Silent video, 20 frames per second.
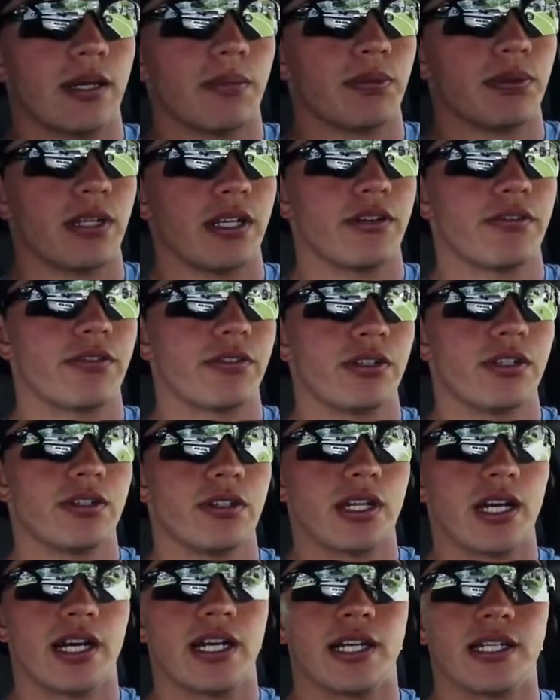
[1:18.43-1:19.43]
I play for
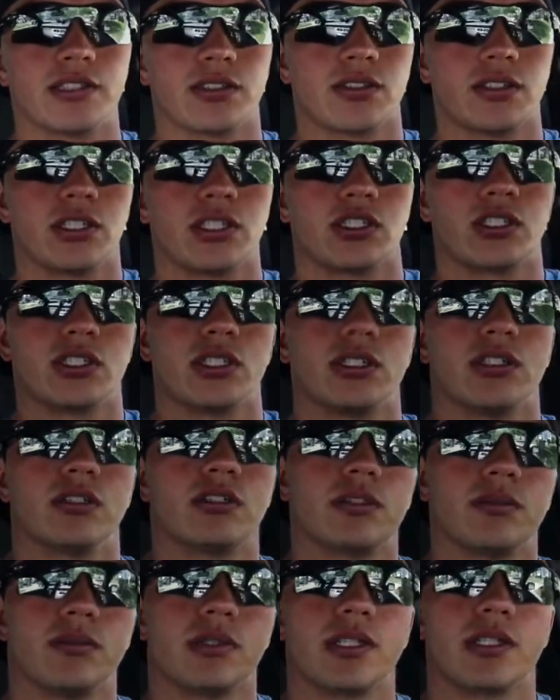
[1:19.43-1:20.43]
you guys or I show,
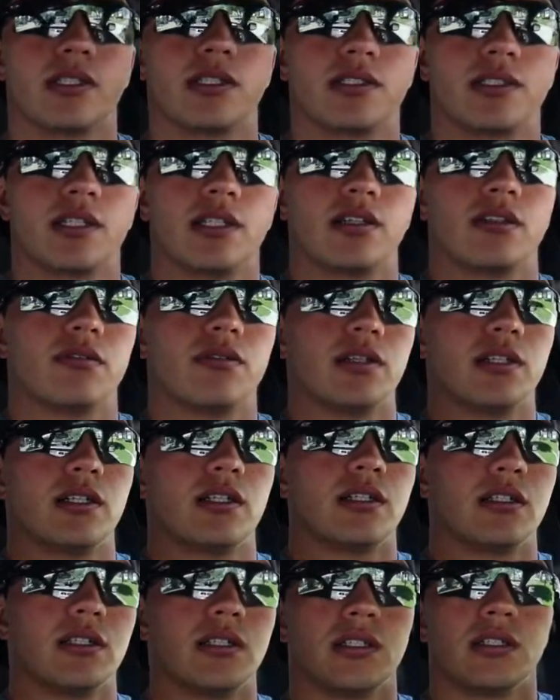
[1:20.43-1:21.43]
let me get this out of
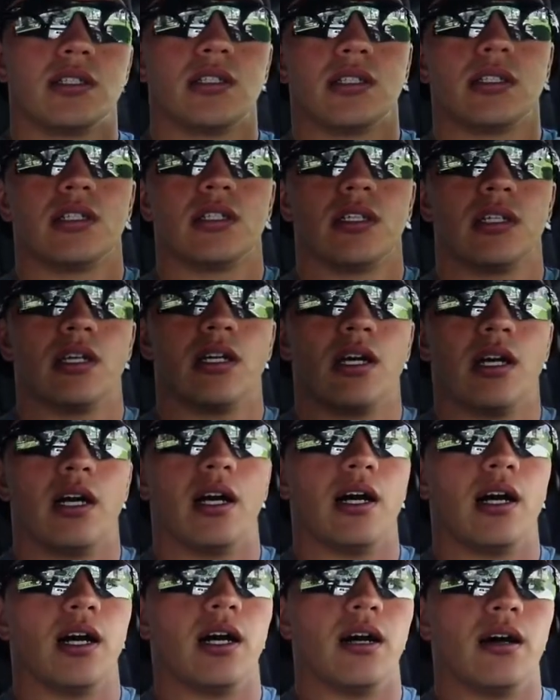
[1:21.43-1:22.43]

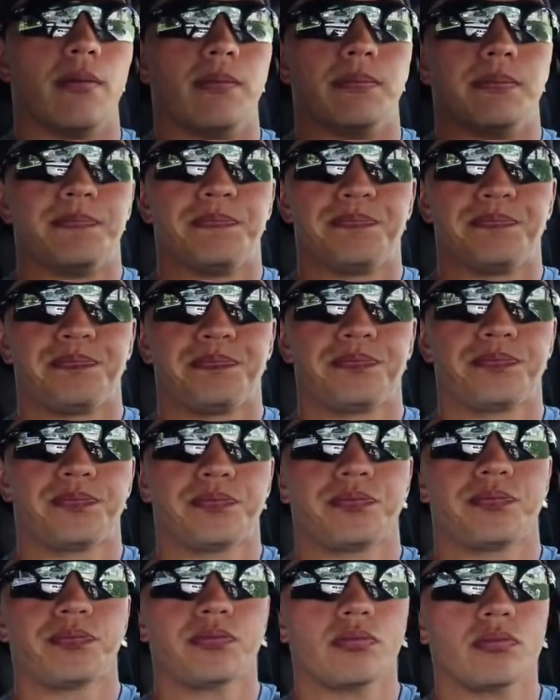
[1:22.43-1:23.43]

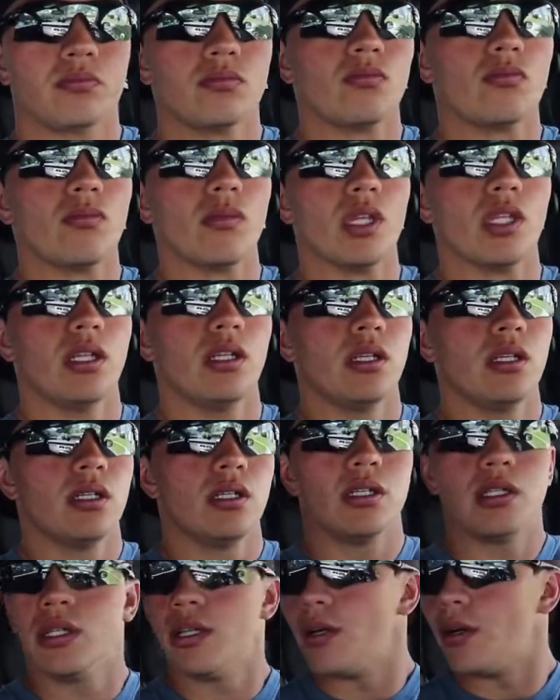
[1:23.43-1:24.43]

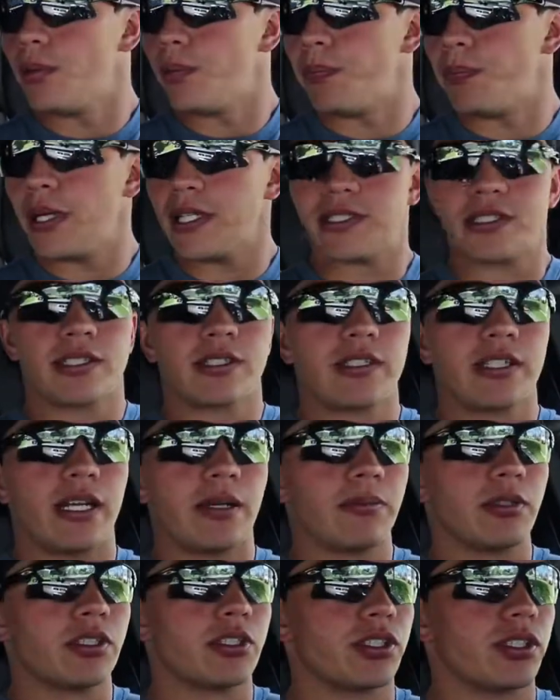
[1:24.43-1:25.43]
the way. Basically
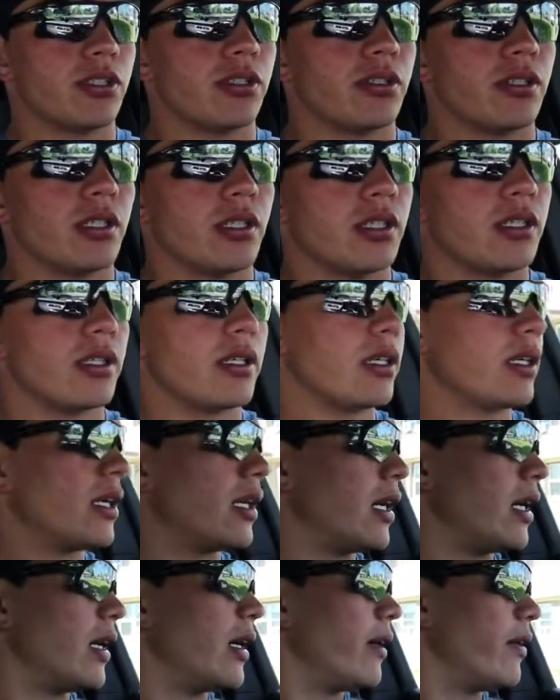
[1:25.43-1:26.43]
I'm going to show
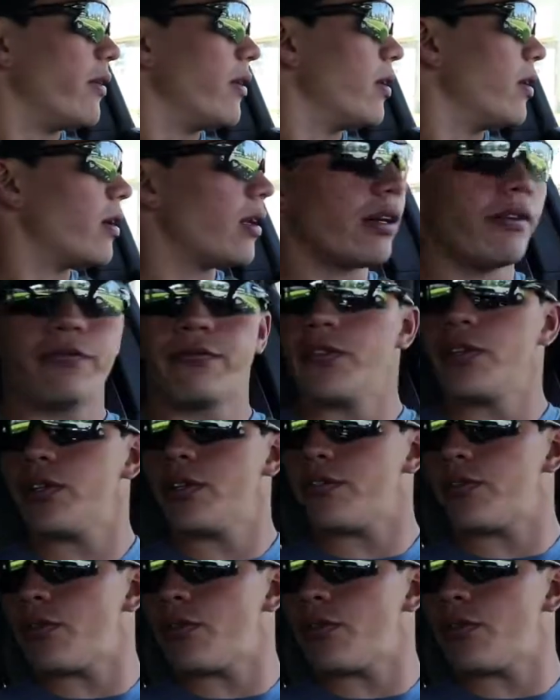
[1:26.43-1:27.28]
a few